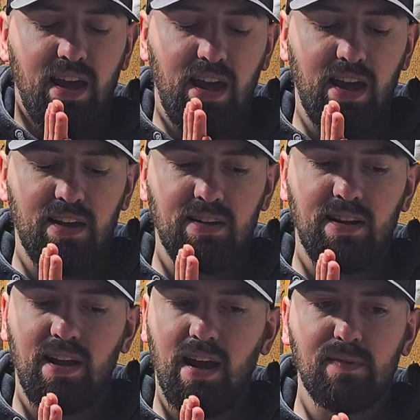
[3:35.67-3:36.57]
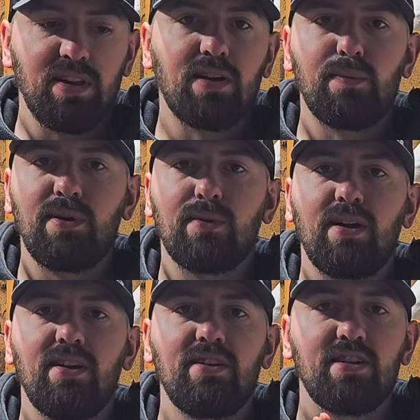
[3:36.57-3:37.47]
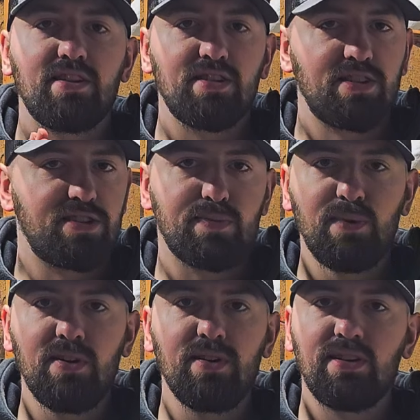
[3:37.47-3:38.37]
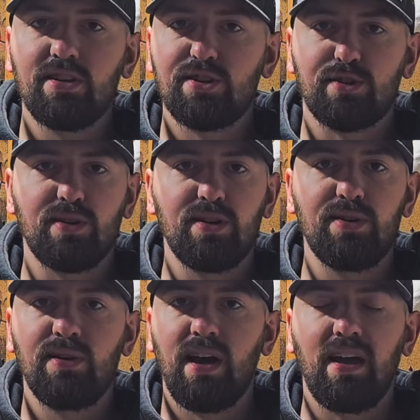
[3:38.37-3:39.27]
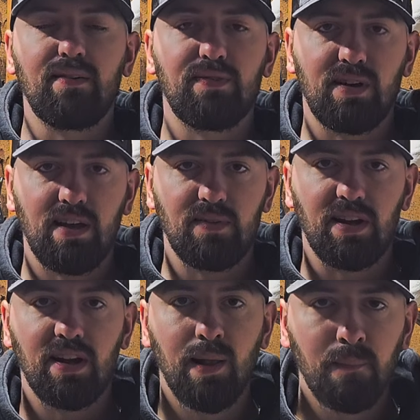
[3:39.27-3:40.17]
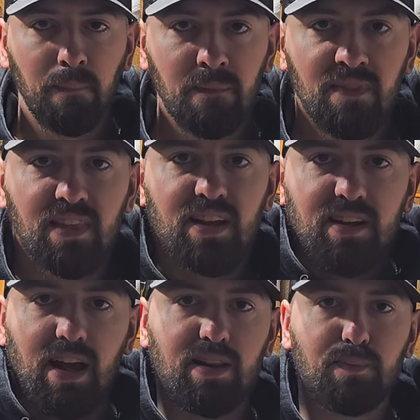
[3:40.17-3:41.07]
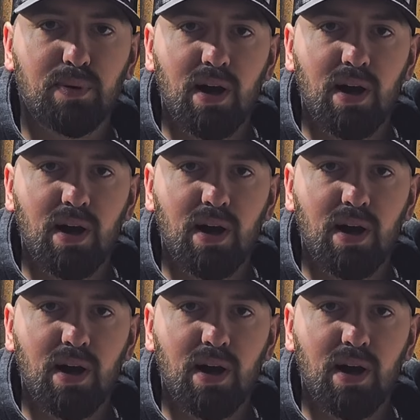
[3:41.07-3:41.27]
and everything will be running smooth, true, and forgiving. Now, the